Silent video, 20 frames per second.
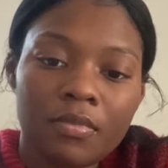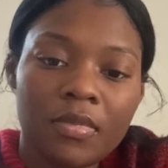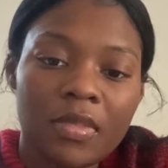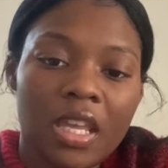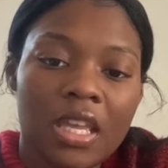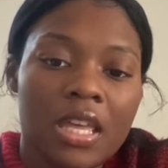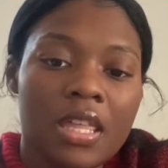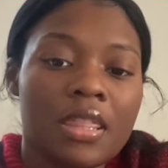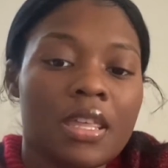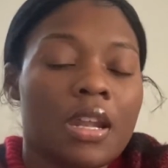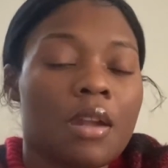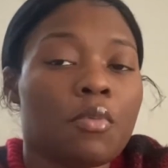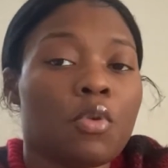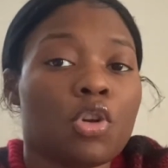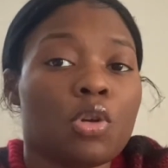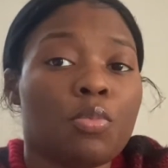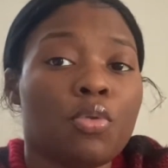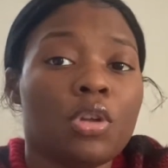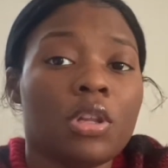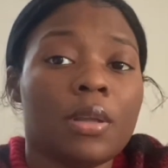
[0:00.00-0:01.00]
And then I'm going to
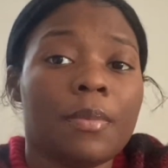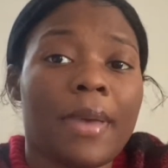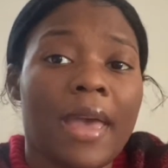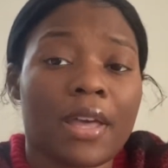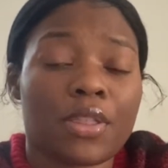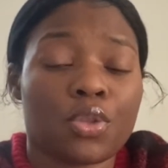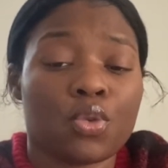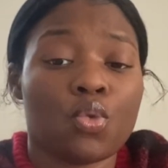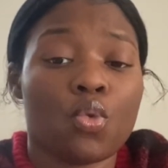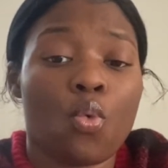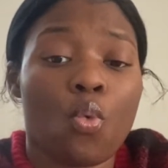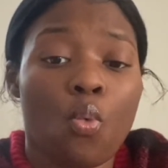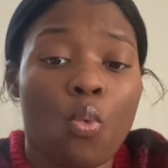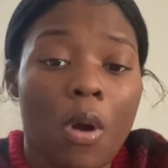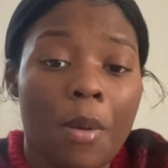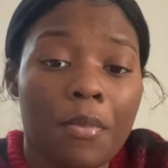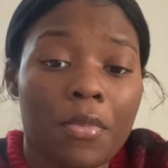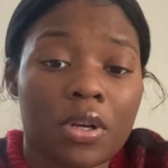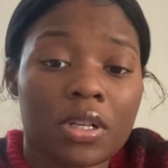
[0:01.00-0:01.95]
pull it back through one more